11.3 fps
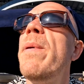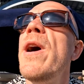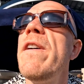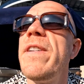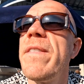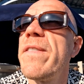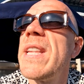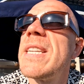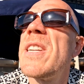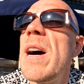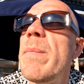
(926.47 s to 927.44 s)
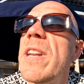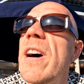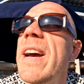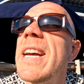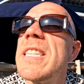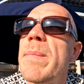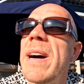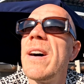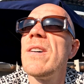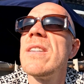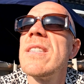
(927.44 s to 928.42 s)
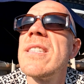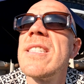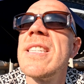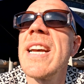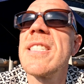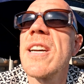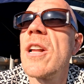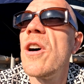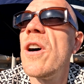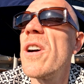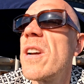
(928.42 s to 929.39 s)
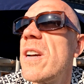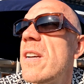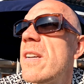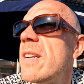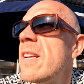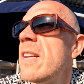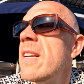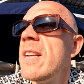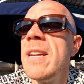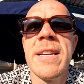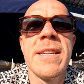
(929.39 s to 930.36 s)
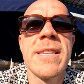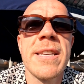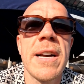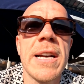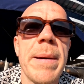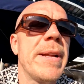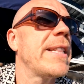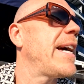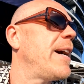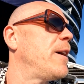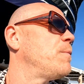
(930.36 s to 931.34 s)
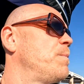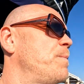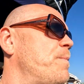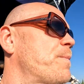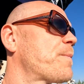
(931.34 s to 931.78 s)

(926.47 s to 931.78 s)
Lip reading: Perfect for this time of night. It's about 6 o'clock. Sun coming down.